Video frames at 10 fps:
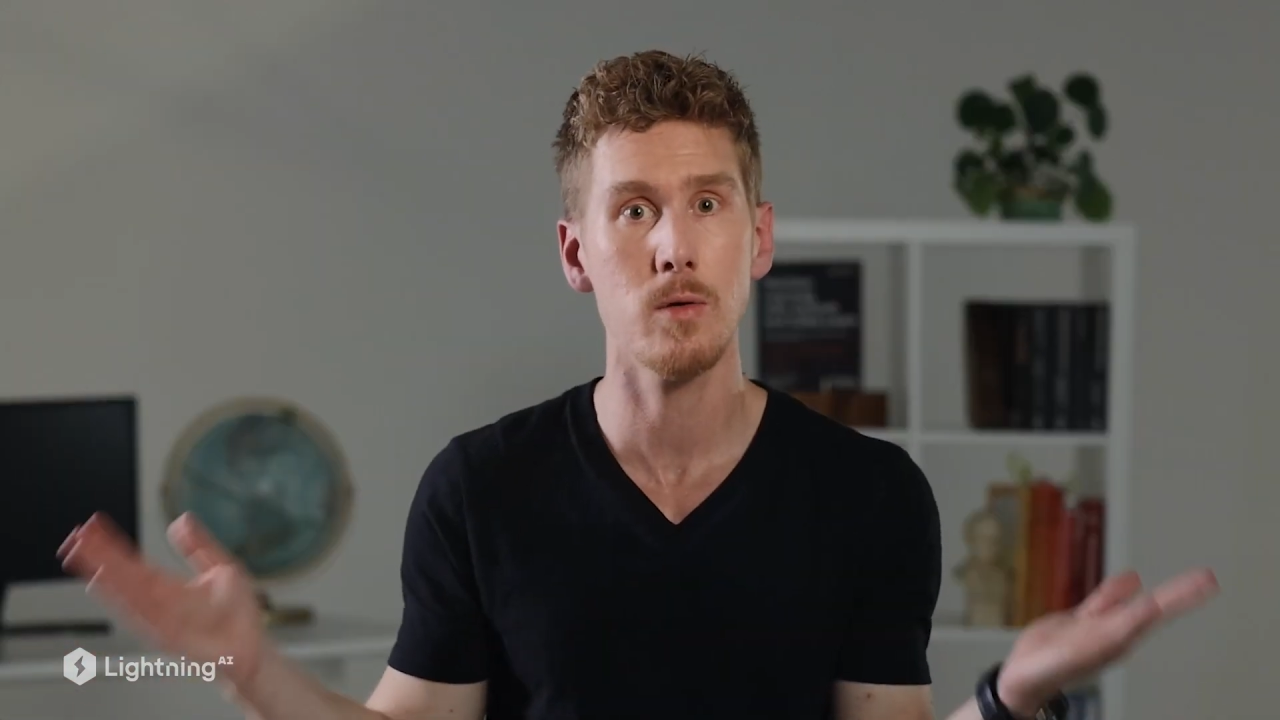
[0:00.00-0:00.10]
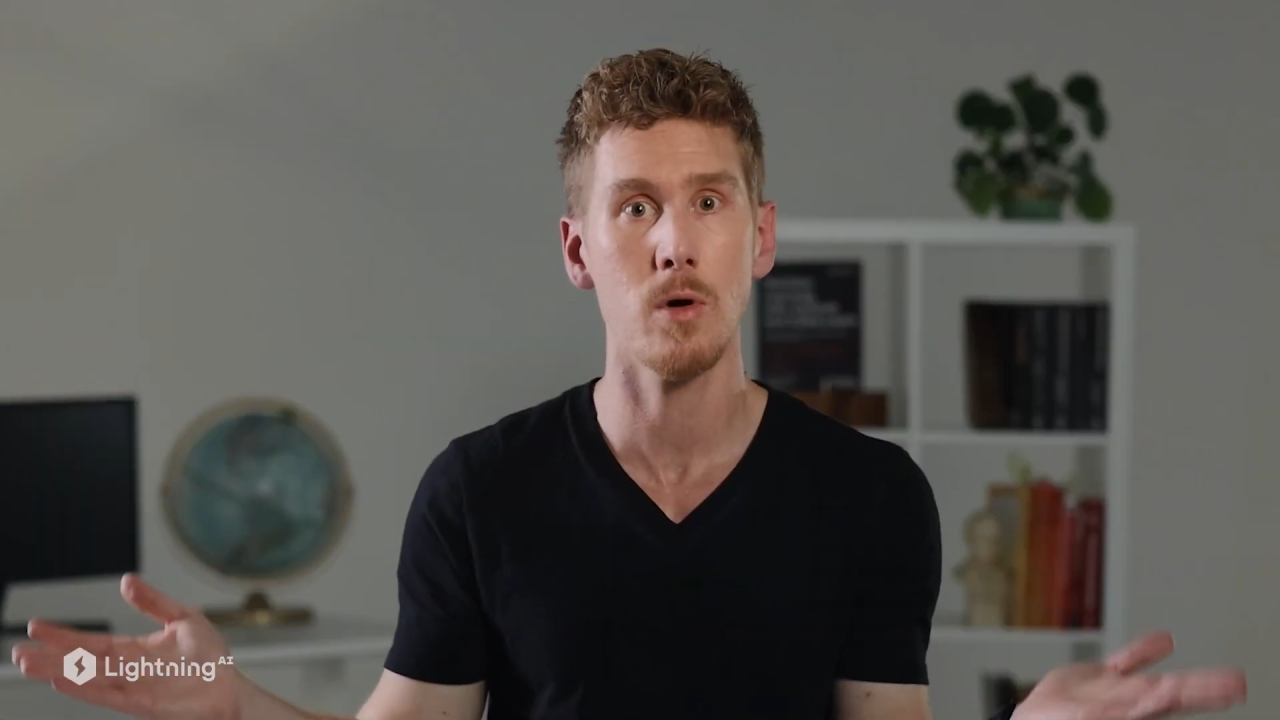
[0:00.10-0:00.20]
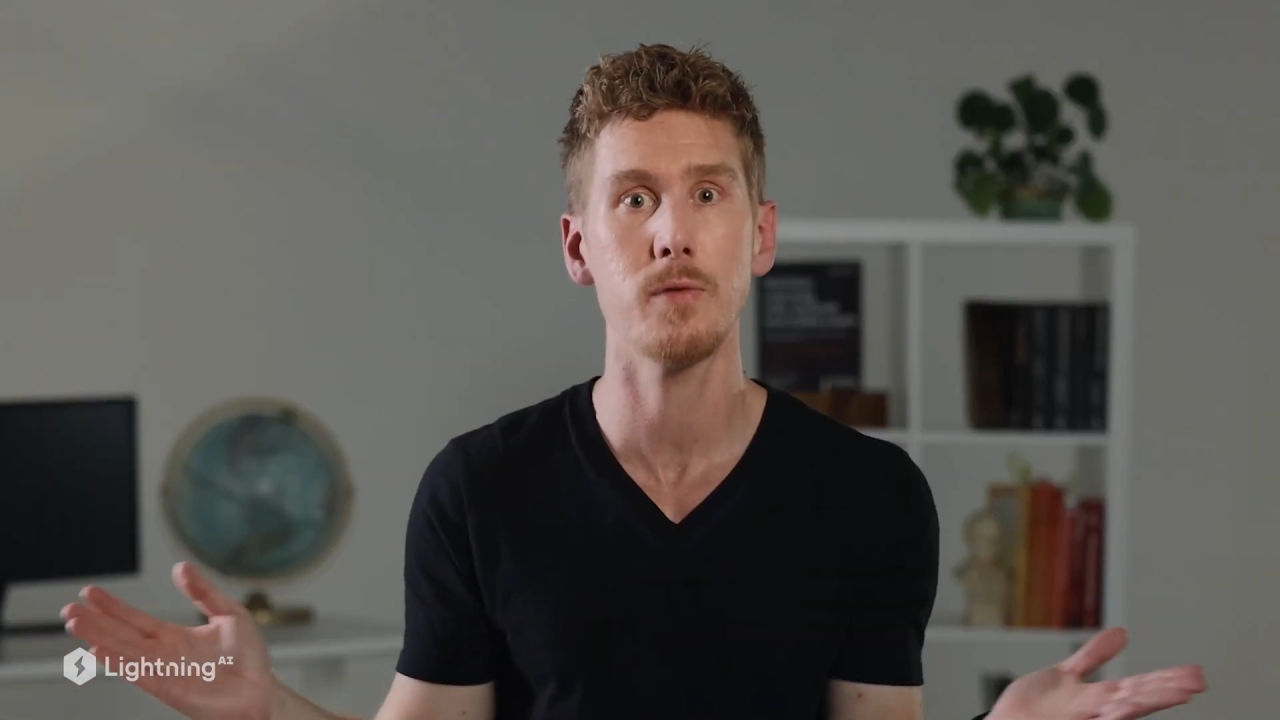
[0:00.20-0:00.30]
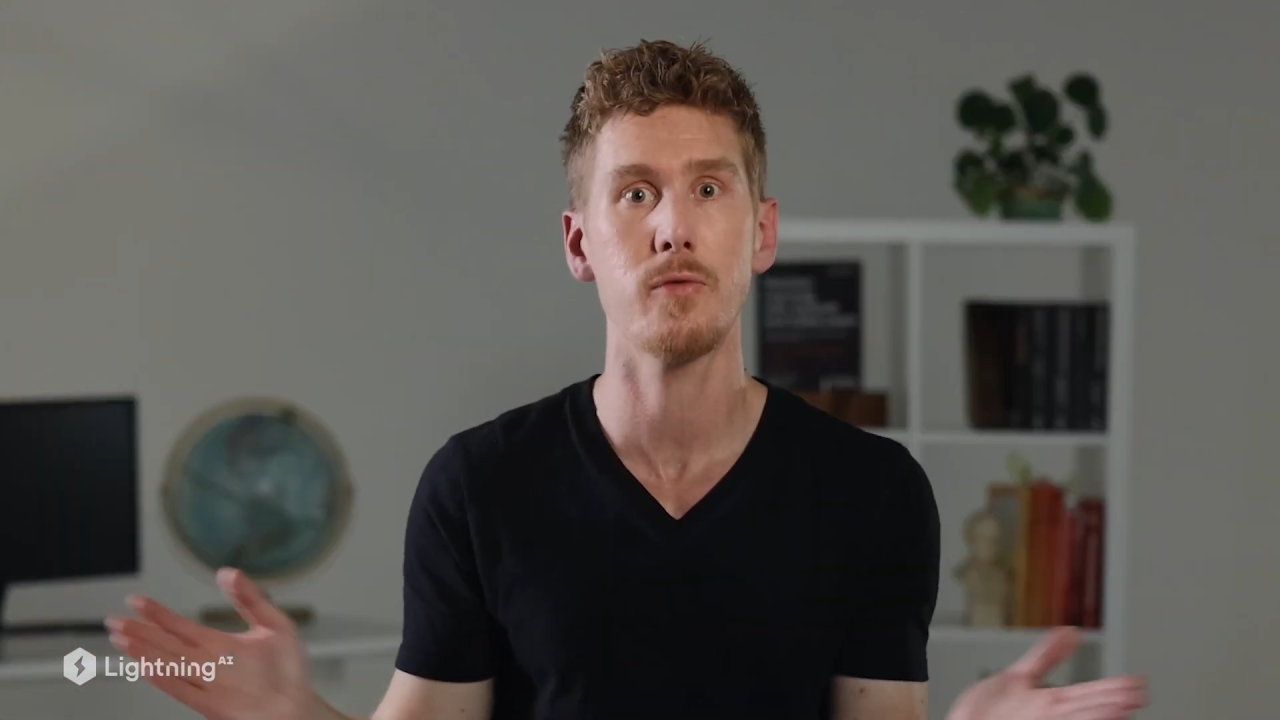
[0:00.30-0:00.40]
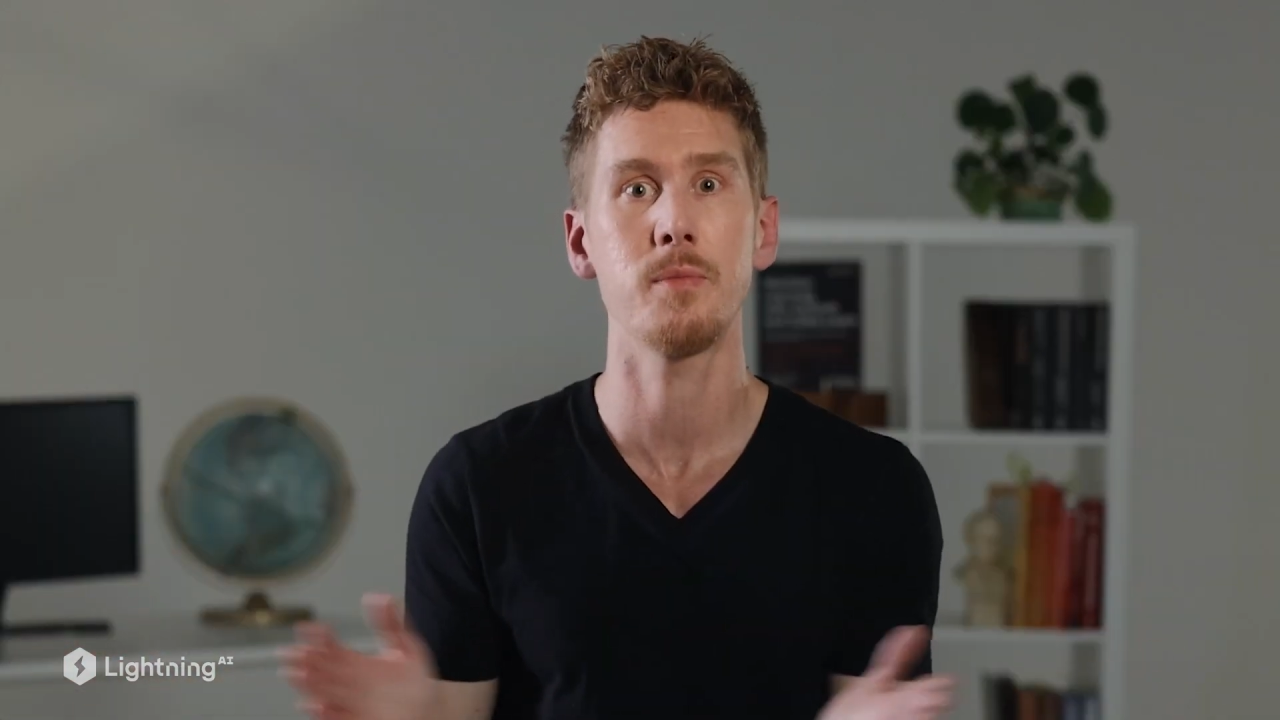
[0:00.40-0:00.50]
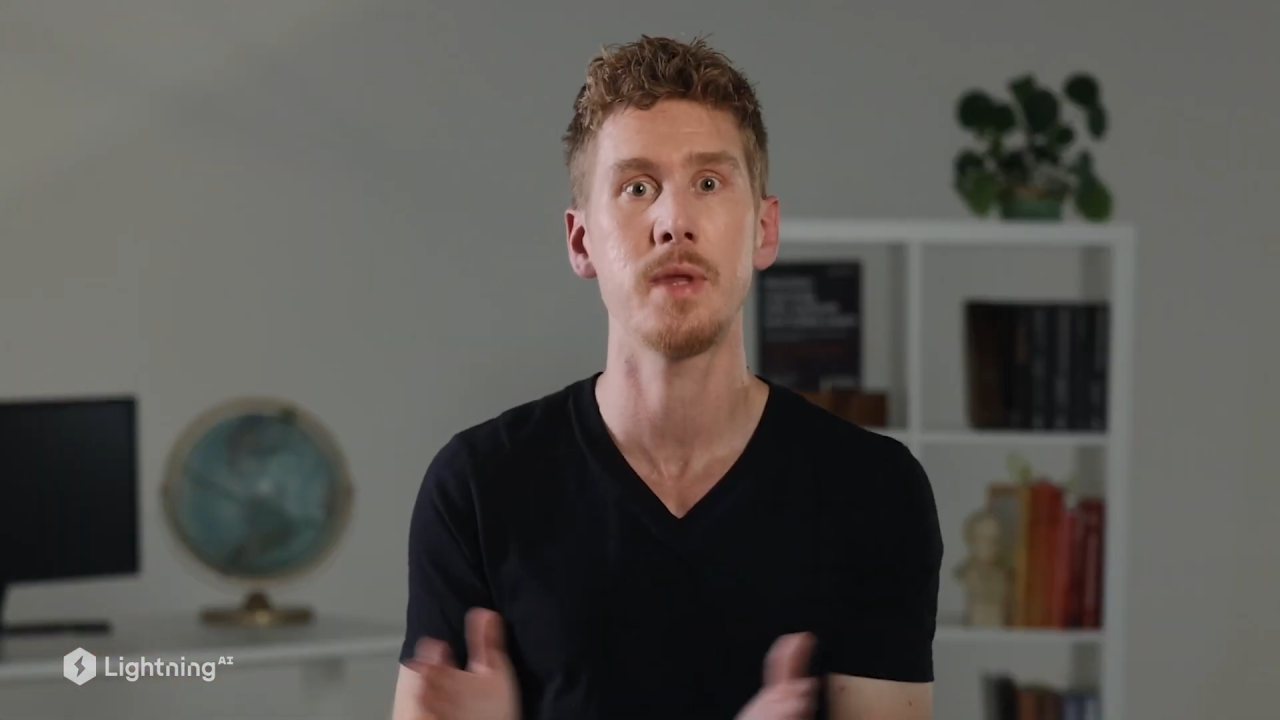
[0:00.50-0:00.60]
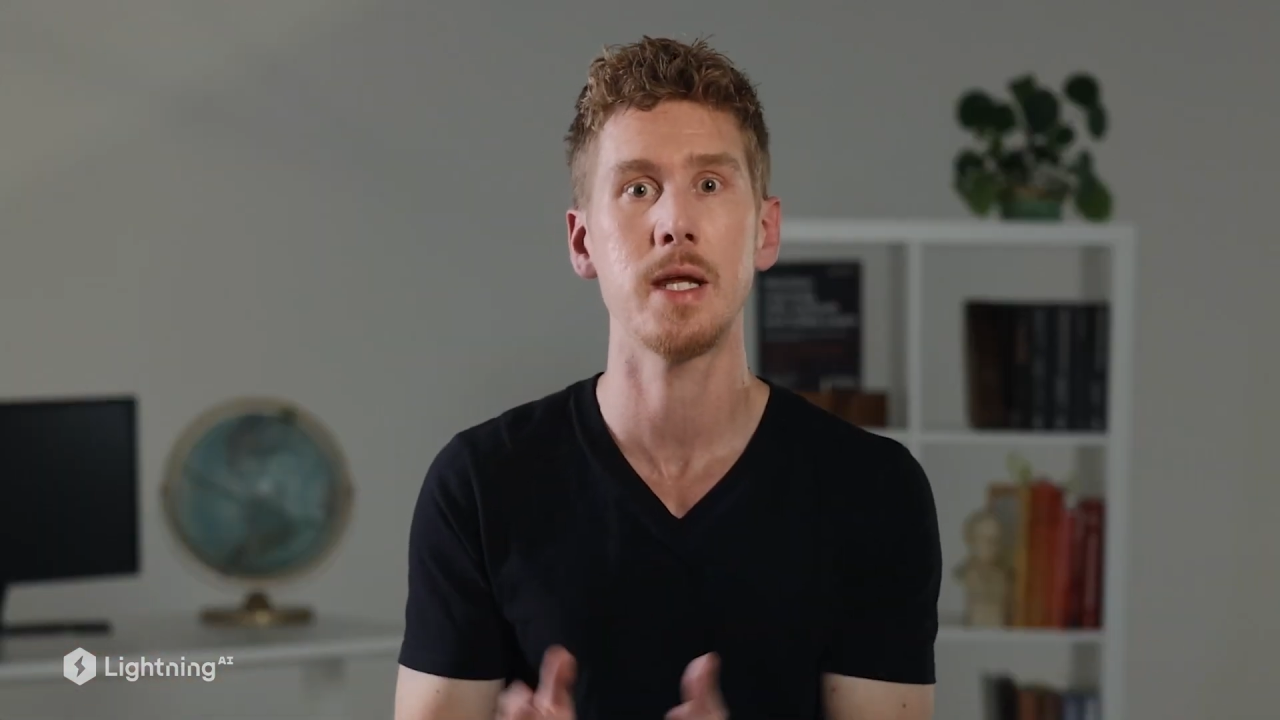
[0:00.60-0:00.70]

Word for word: learn from